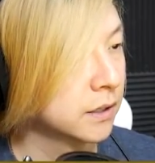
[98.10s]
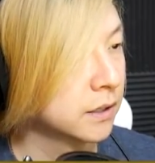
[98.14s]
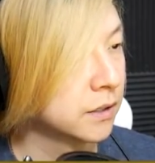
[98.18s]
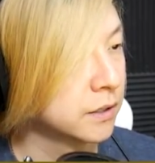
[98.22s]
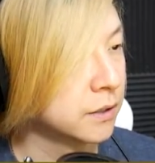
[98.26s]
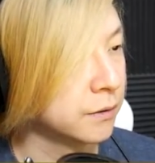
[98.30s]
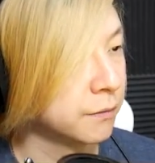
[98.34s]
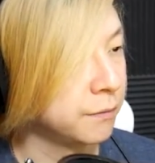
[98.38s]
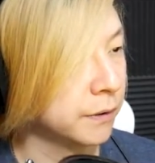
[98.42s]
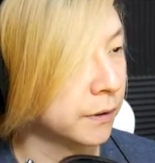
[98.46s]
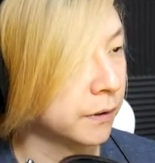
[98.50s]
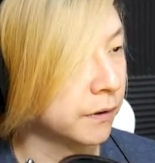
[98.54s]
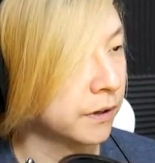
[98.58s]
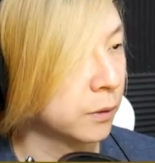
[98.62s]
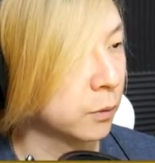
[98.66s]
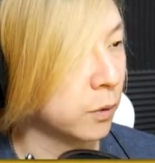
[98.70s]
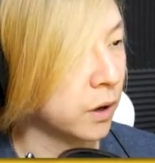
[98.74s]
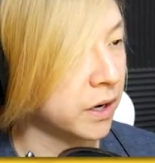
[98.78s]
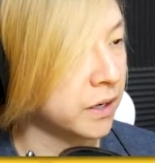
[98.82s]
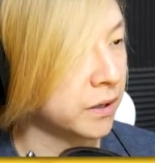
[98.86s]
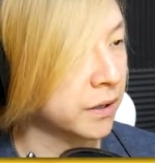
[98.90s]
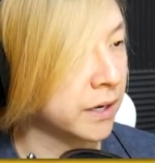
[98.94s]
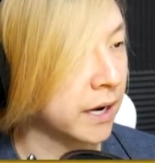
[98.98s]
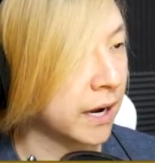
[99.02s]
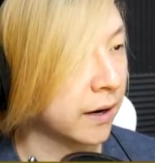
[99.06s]
to fill in
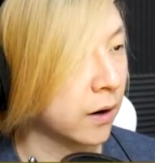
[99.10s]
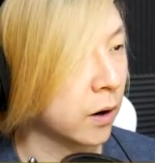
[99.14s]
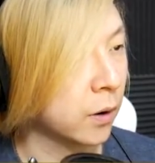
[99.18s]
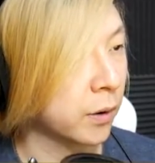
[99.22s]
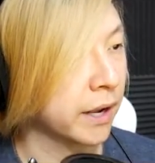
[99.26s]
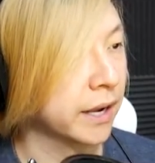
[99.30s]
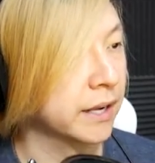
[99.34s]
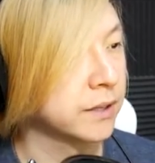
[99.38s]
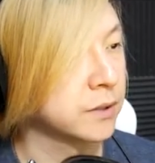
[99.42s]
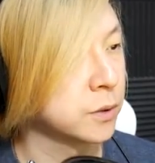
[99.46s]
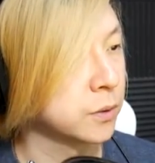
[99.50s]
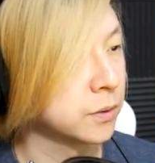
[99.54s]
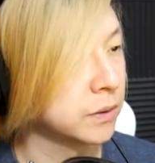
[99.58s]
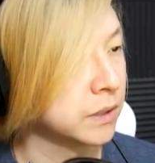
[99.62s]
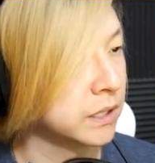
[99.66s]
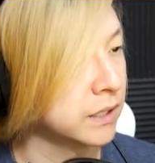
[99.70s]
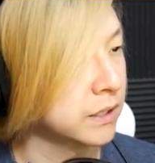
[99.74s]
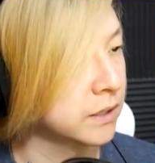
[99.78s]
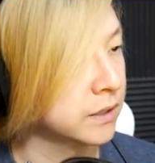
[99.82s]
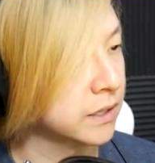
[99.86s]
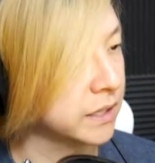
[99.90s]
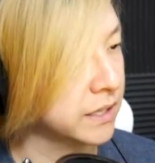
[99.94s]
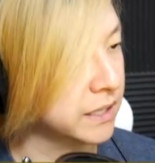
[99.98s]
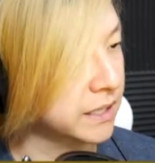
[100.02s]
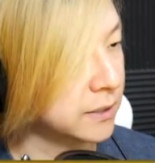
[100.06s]
what you can. Okay, so
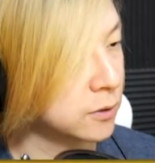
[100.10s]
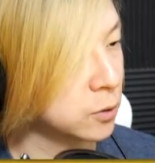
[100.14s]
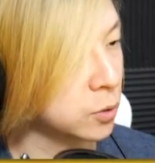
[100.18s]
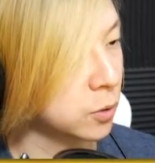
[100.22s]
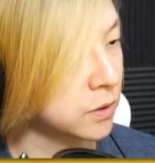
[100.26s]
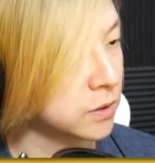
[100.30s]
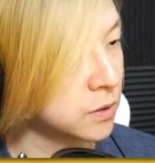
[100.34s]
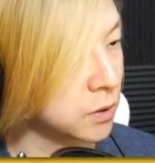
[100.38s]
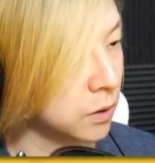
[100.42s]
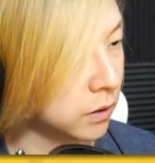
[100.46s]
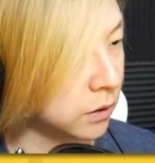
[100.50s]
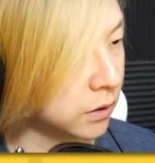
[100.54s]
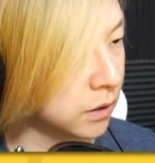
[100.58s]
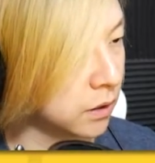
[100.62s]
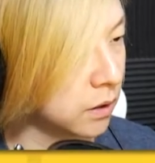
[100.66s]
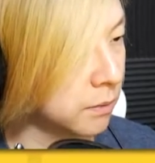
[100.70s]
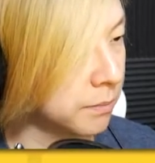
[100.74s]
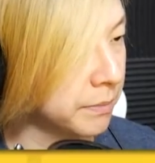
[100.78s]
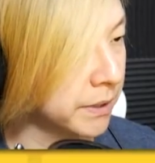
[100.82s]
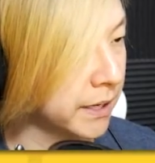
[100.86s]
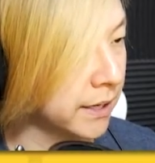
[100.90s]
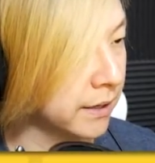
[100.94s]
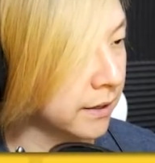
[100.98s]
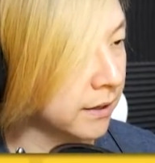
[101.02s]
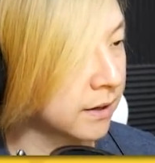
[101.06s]
these ones are a little
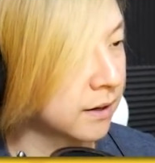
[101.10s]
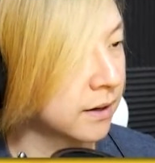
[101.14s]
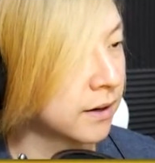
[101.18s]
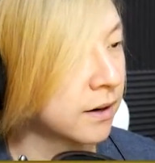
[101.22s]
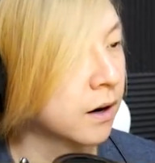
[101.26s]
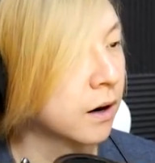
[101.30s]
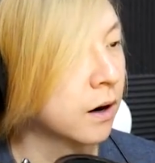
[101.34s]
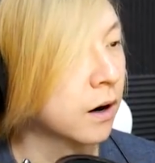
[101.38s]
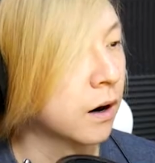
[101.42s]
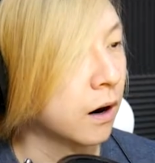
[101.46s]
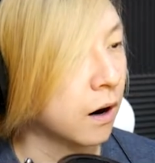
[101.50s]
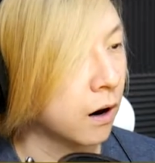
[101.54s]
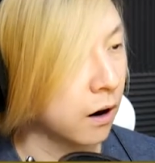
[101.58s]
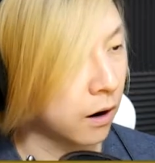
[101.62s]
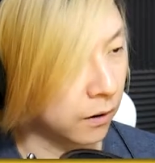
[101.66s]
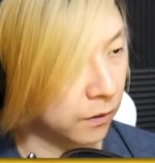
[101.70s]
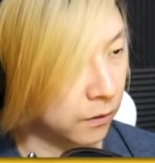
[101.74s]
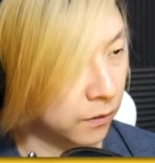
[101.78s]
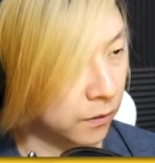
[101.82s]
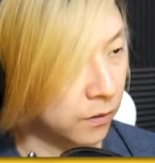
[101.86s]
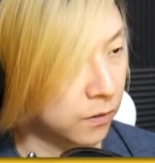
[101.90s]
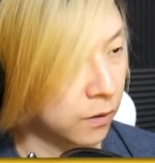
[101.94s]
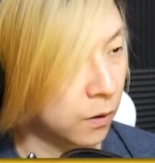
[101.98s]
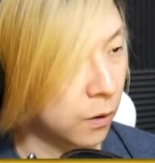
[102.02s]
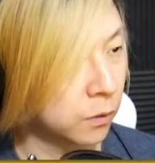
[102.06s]
bit
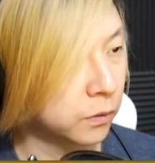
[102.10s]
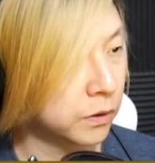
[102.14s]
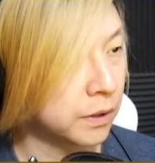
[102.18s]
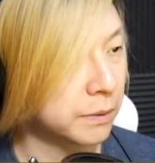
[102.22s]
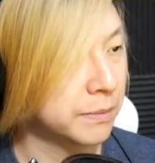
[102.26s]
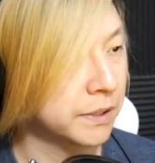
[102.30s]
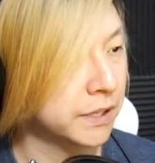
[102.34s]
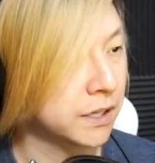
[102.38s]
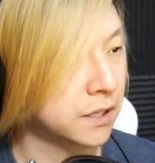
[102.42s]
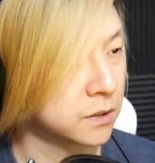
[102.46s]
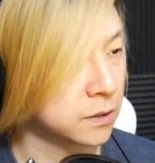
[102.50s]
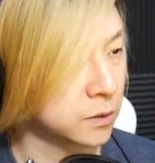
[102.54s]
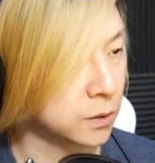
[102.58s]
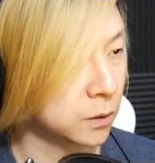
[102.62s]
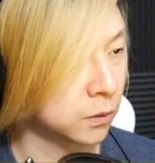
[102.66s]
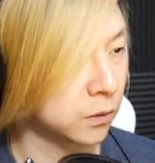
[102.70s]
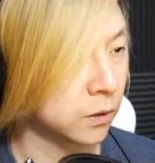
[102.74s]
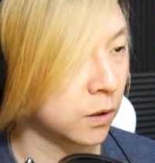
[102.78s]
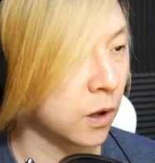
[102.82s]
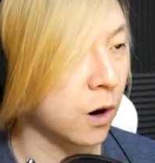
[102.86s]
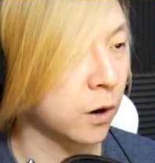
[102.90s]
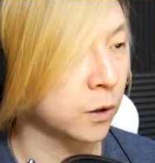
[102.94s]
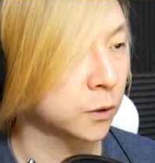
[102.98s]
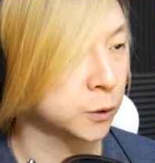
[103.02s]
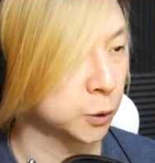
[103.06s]
harder, only because they're
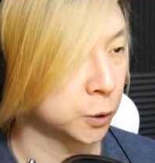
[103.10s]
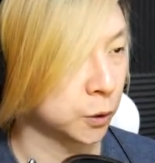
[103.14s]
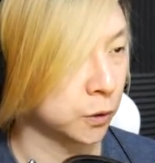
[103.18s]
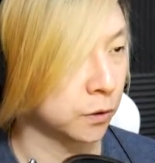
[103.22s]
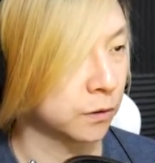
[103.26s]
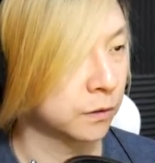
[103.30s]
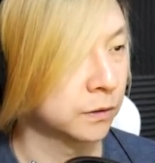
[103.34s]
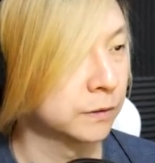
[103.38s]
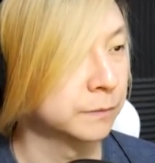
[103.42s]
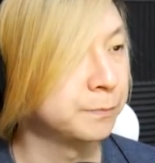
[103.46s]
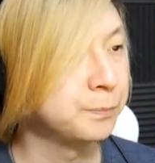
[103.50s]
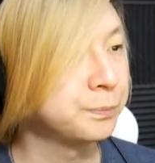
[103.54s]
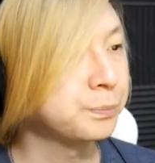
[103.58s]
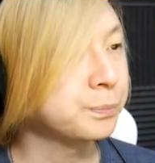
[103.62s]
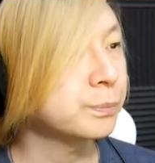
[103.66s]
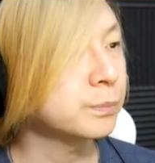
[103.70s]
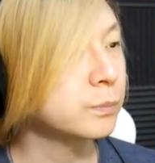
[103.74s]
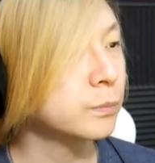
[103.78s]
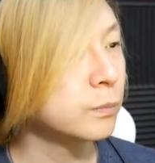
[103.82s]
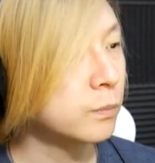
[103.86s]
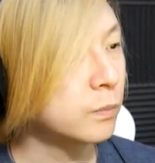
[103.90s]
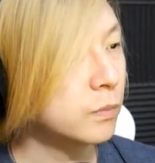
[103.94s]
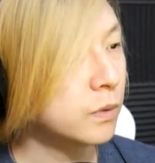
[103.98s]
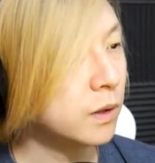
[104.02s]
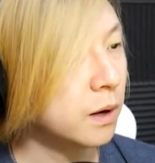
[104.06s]
larger,
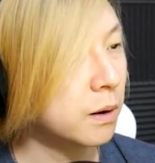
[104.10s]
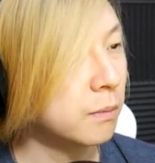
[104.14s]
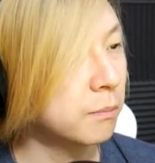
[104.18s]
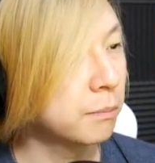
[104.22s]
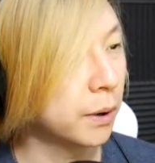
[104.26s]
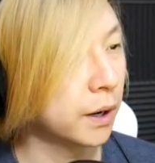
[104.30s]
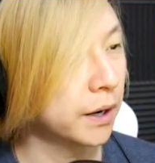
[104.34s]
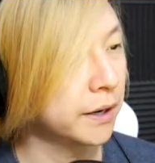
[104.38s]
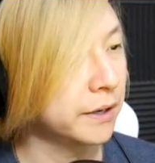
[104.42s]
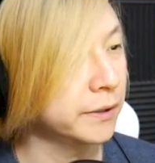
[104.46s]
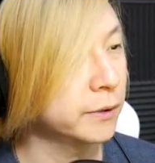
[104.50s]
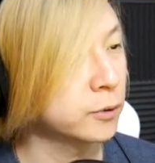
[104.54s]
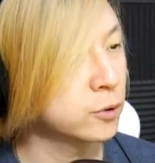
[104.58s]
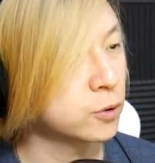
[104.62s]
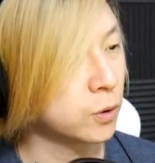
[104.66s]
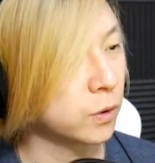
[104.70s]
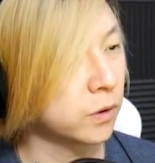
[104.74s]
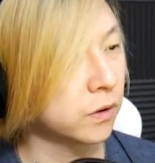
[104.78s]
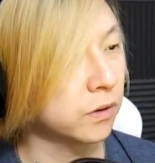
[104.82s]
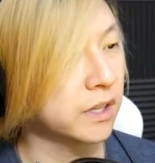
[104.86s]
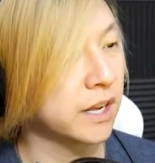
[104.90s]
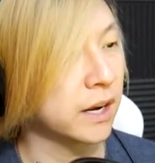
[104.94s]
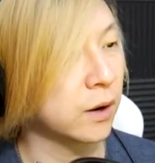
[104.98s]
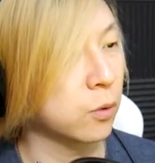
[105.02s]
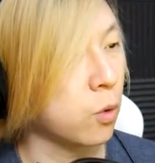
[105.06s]
but you sort
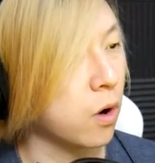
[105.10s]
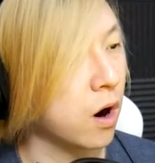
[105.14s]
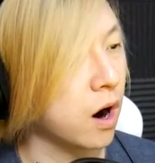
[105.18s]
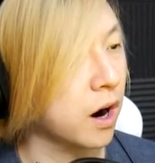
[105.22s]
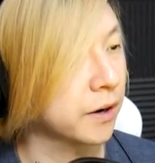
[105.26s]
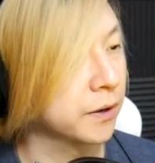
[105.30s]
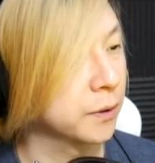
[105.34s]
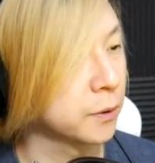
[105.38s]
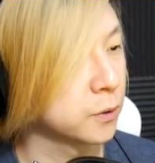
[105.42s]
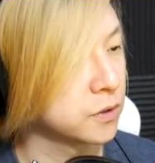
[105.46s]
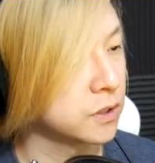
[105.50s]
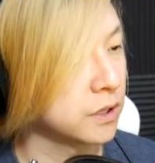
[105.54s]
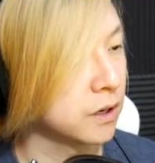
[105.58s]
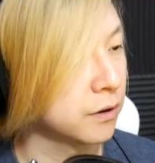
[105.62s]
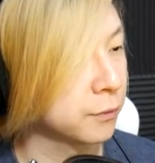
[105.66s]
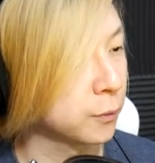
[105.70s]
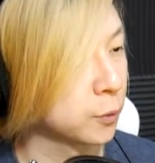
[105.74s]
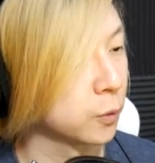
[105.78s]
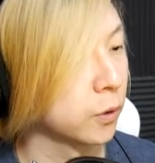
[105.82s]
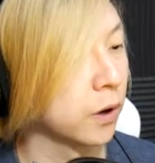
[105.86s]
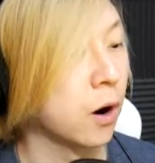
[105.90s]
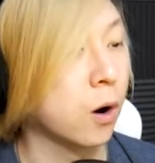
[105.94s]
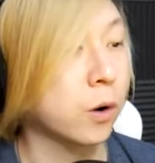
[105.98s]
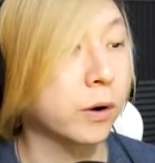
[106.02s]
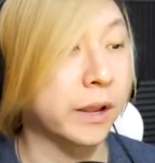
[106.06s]
of like walk yourself
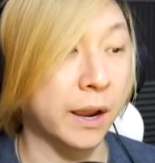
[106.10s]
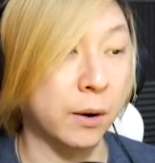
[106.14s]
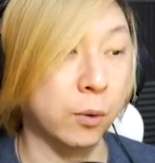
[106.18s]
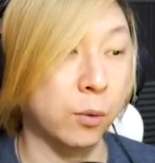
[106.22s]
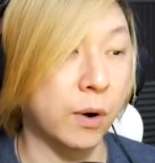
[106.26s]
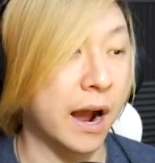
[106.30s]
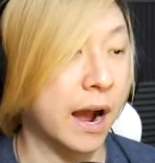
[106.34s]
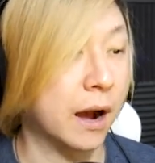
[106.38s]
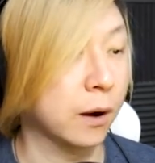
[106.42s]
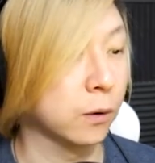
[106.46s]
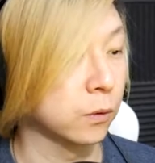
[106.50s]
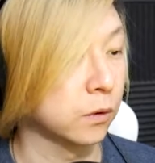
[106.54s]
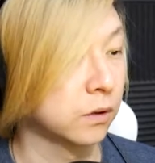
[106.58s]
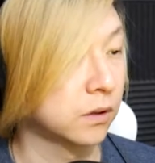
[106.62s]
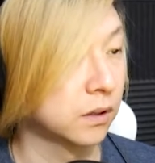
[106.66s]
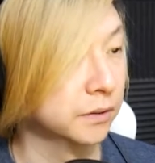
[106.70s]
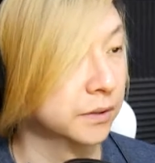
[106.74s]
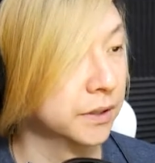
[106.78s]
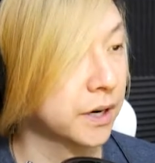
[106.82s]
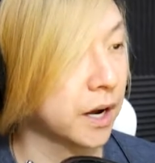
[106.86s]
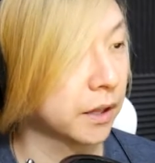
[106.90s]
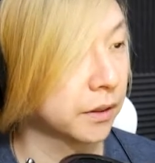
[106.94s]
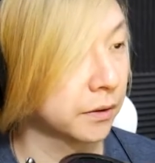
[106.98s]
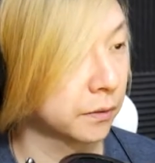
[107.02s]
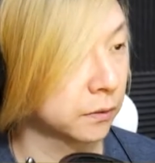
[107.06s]
through it. Okay, wow,
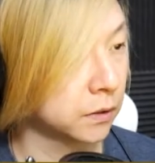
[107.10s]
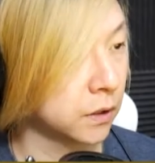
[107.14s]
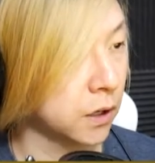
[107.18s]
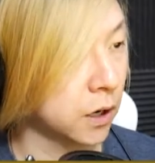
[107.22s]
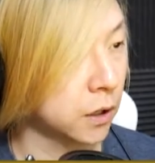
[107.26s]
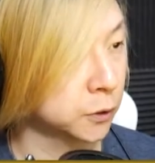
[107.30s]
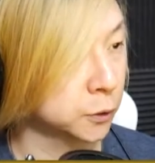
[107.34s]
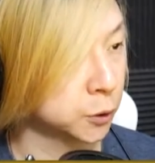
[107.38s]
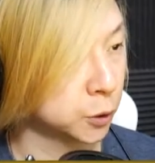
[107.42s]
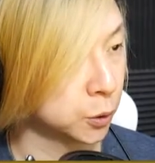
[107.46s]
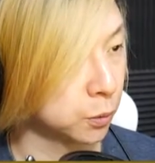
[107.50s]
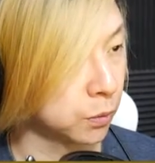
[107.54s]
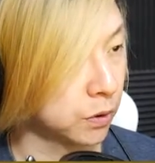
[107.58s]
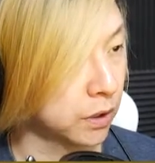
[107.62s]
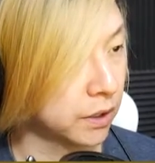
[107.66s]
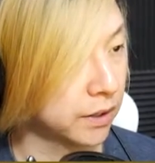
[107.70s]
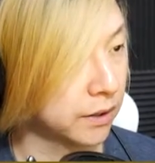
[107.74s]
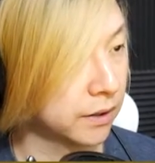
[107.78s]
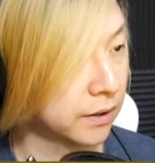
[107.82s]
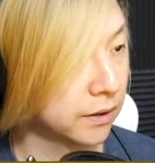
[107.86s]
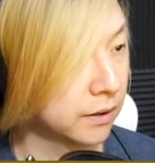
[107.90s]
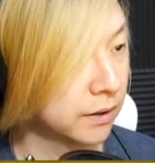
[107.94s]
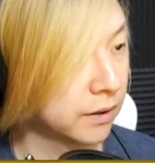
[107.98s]
another larger one.